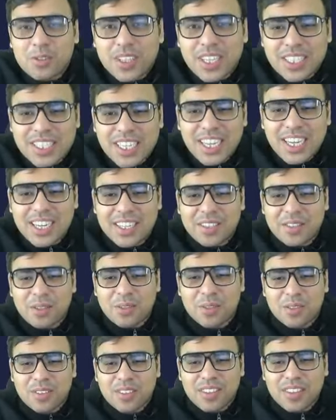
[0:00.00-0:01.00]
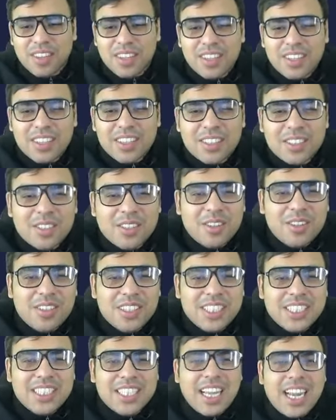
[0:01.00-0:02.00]
years elder to you. So
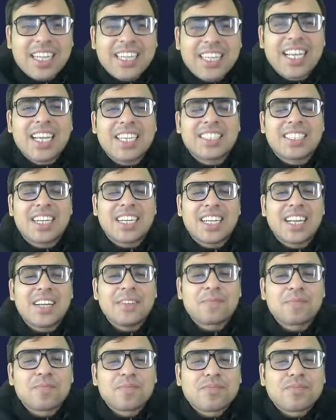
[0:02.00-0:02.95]
this article is written.